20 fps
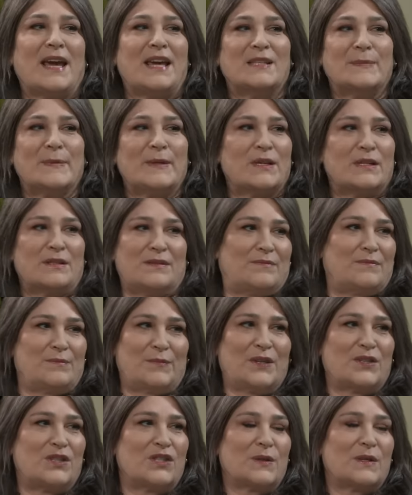the case,
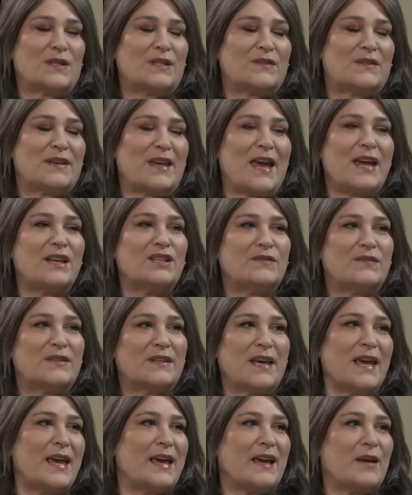because of the age of
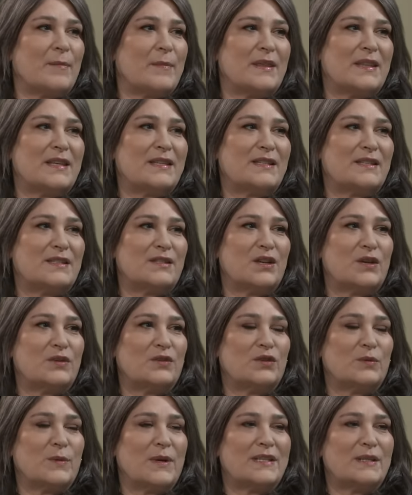the king. I mean, there's just no
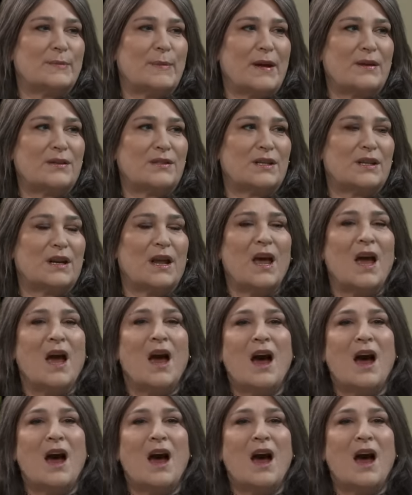two ways about it.